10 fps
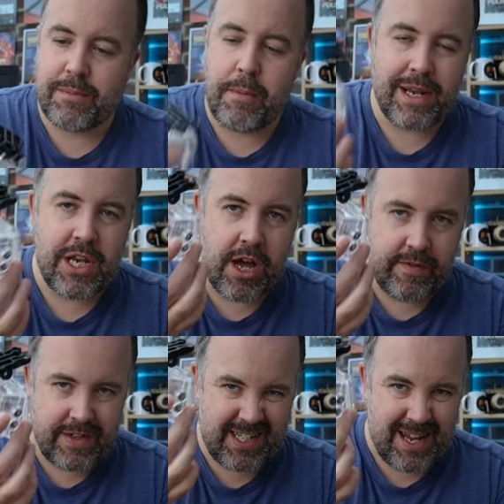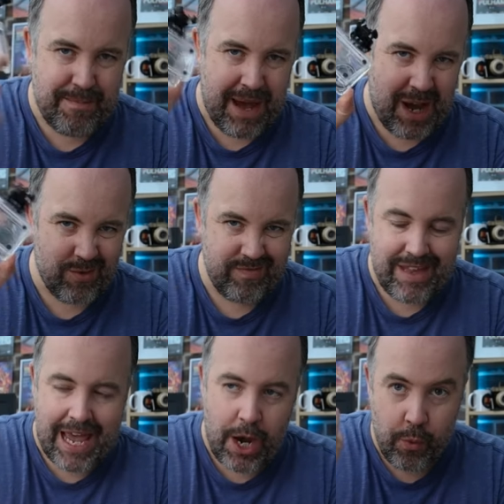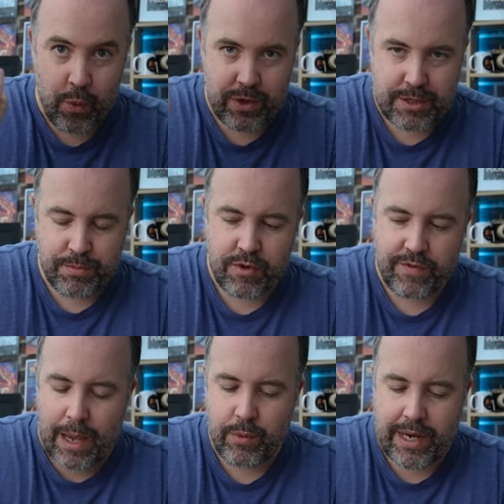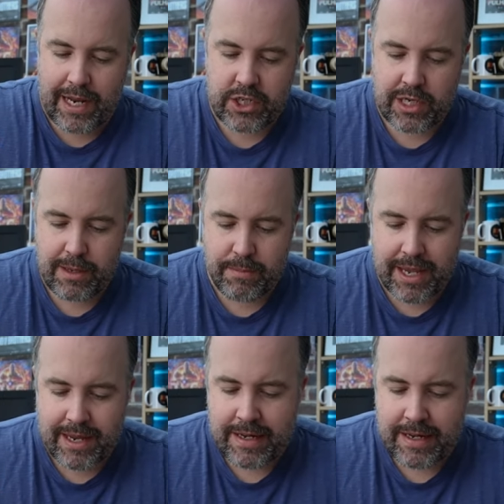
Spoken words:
I'm a bit nervous about how waterproof that would actually be.